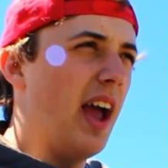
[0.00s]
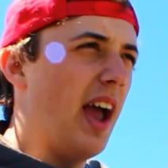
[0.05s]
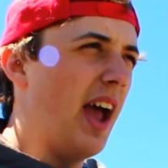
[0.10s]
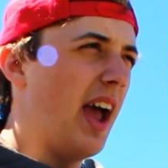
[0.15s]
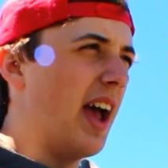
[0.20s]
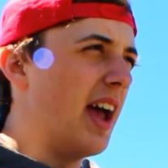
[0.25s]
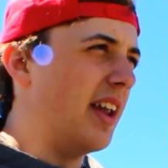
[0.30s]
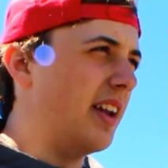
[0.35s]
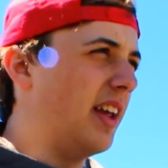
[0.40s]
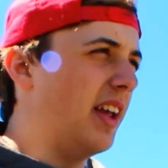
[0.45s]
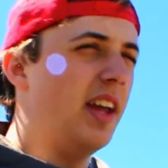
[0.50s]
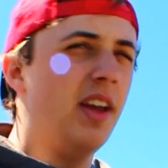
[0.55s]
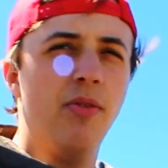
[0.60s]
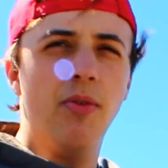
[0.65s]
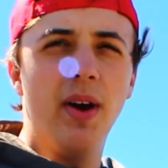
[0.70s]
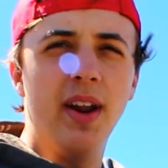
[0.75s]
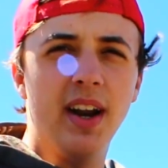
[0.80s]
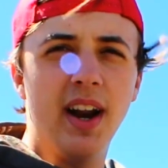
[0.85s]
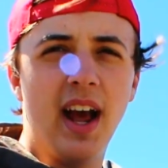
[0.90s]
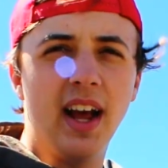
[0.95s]
And he
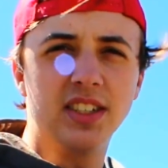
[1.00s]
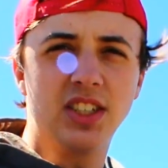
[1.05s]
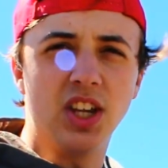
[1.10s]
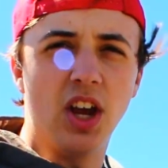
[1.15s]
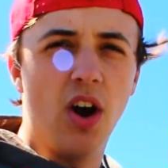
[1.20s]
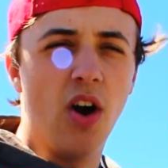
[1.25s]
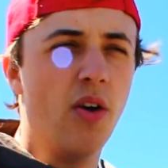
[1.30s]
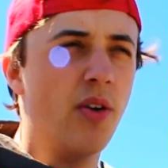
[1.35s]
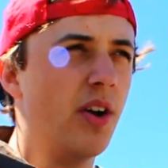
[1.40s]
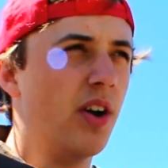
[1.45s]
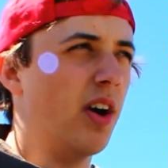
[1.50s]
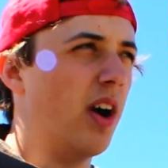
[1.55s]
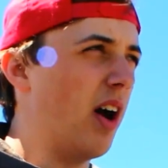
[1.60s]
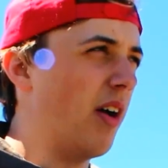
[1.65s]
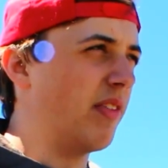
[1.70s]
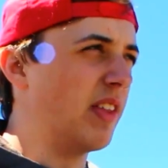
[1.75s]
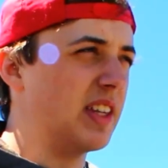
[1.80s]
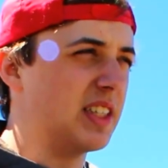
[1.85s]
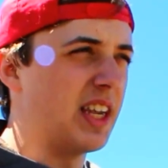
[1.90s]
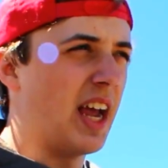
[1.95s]
went and asked the owner
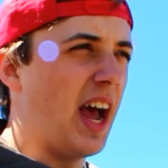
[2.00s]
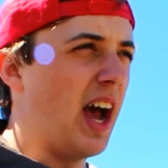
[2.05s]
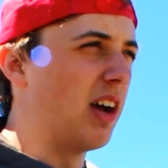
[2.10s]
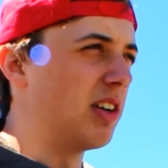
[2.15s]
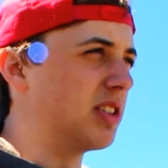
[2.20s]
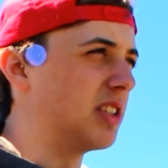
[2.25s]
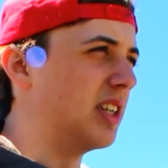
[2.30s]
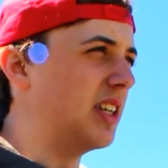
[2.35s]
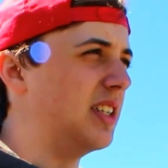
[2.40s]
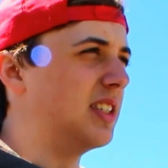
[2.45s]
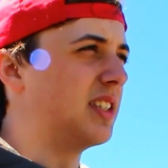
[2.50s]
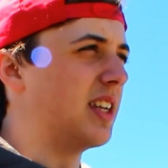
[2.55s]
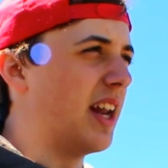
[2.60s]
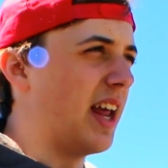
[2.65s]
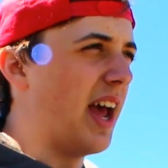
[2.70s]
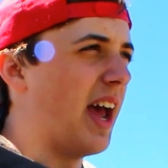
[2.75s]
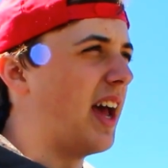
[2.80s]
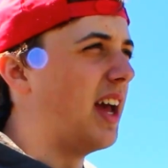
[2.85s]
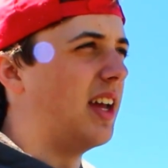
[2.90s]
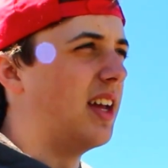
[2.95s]
of this house, and he said,
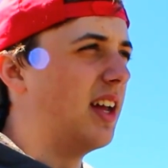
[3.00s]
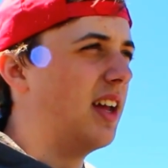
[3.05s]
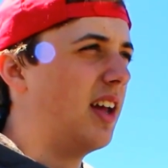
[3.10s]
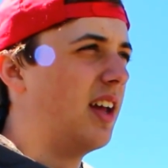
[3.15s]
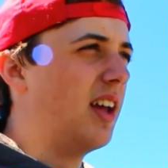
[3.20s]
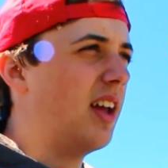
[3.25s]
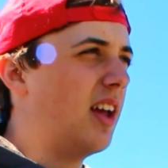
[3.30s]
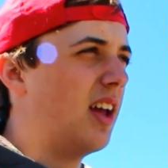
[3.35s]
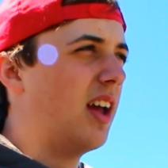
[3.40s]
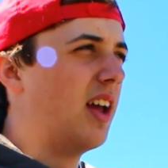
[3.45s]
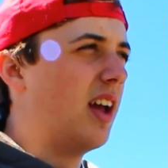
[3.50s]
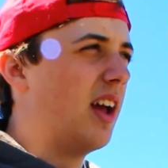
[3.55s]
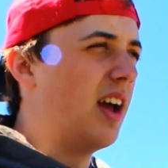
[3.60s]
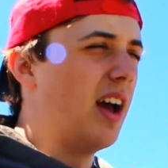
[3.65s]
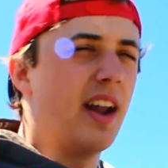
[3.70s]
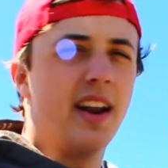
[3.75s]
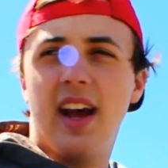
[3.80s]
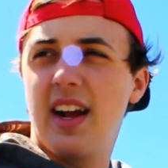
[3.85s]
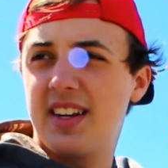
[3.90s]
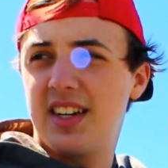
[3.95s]
hey,
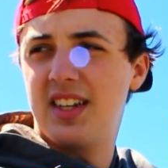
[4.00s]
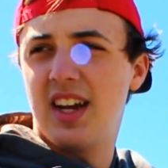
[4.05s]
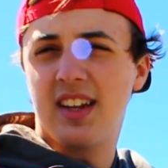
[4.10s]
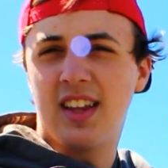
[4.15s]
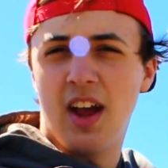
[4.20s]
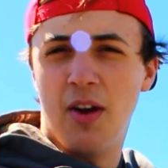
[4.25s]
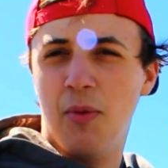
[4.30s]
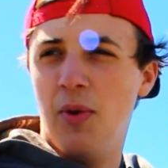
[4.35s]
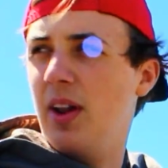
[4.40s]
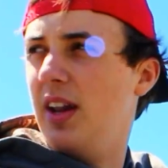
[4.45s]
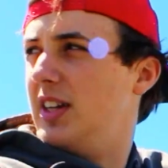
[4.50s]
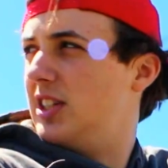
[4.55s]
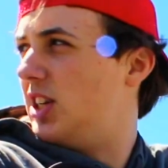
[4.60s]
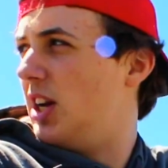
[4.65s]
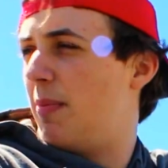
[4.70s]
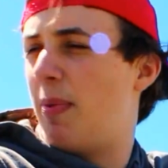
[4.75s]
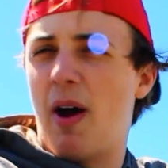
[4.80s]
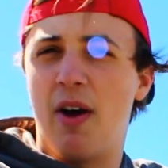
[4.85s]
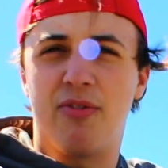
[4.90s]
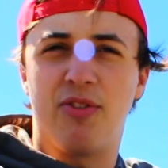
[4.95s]
I'd like to take that
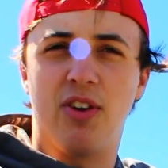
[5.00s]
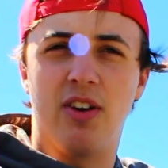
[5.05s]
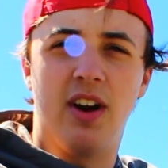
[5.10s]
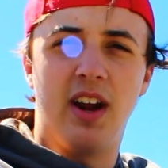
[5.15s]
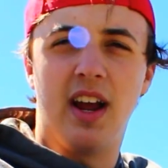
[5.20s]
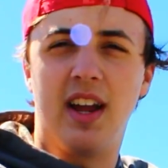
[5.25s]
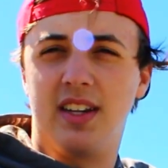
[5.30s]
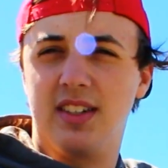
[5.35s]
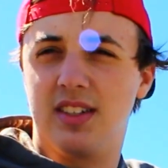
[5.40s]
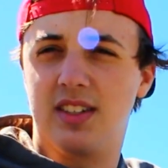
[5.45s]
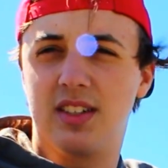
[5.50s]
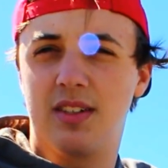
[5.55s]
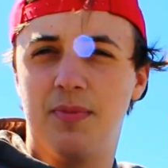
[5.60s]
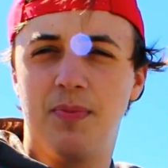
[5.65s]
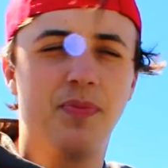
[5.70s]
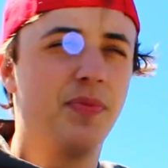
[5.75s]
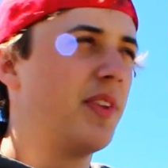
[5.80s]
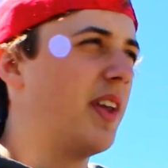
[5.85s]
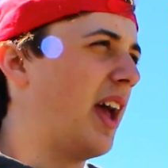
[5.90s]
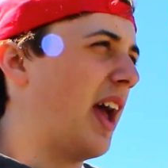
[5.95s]
WillysJeep off your hands.
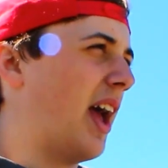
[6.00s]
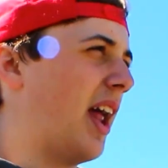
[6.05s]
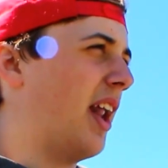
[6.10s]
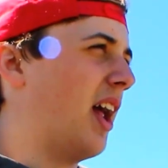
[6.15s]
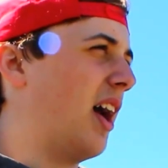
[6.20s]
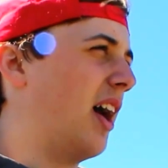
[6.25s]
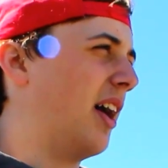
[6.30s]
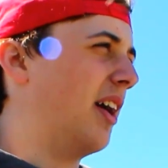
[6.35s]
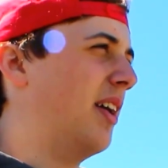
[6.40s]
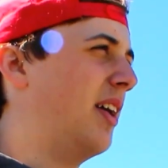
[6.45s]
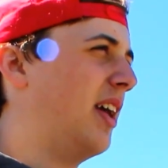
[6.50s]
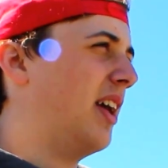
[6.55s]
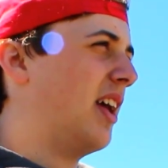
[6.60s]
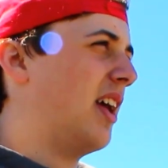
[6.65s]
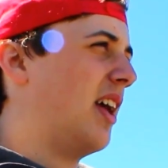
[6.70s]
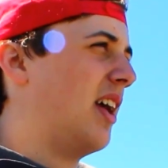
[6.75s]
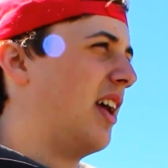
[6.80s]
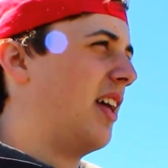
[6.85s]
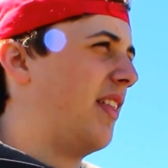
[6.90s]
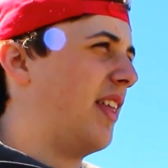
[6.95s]
And
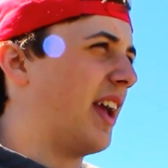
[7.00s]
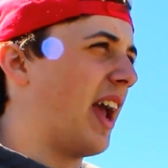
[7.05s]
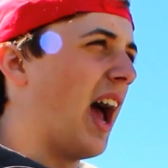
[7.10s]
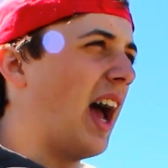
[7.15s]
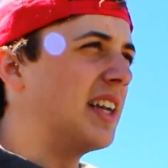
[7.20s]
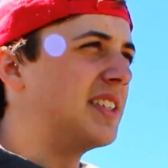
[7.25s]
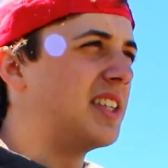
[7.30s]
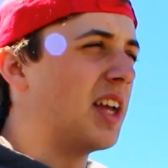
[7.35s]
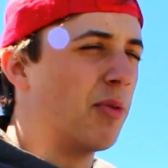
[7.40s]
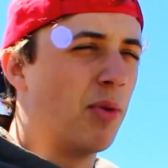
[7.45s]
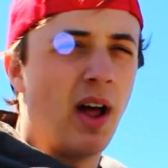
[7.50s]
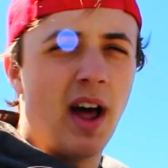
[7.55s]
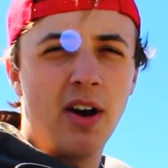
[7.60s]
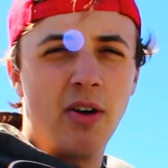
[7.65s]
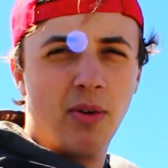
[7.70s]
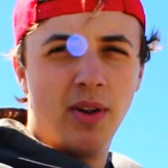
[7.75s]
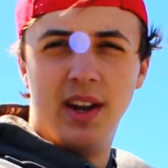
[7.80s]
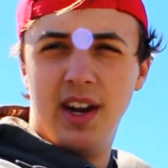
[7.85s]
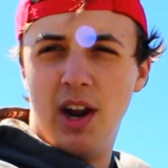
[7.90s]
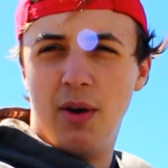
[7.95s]
the guy said, well, I
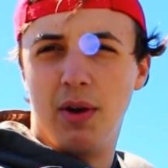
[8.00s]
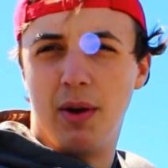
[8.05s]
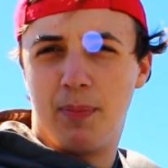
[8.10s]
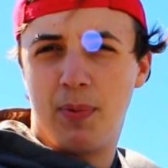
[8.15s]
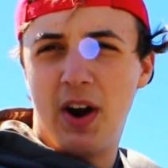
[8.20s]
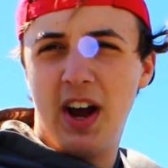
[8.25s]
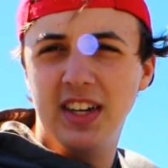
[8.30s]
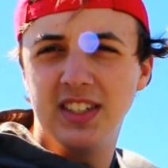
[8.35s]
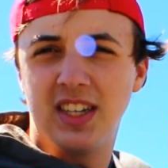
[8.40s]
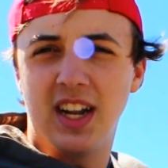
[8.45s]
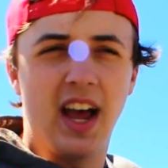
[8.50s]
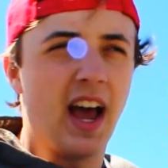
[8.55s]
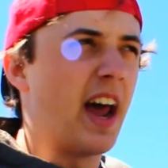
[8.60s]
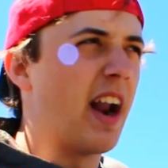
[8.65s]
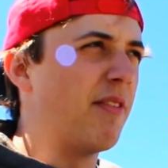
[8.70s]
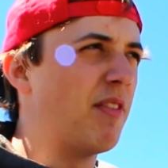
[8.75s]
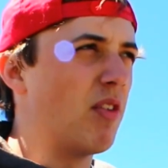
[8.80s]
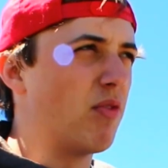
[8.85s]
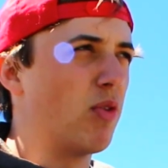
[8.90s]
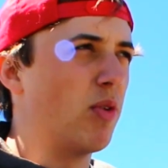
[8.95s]
don't really know what to price it at.
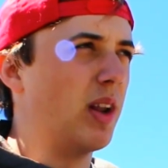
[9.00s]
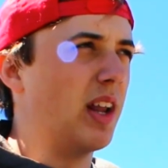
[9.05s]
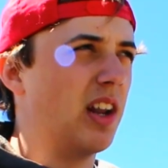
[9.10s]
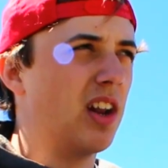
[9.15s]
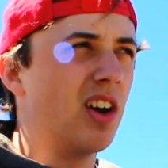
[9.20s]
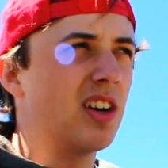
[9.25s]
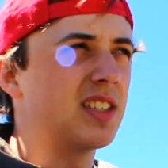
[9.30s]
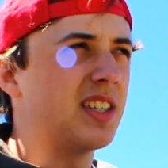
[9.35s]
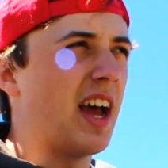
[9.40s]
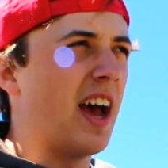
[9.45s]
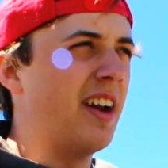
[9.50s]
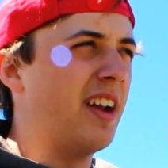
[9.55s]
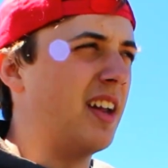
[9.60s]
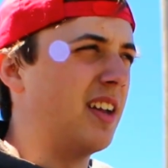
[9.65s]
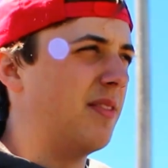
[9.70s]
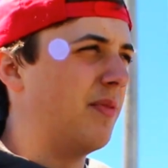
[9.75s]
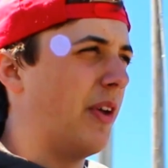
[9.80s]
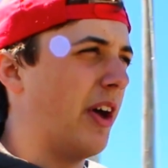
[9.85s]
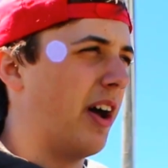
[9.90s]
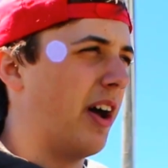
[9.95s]
I've never really looked at it.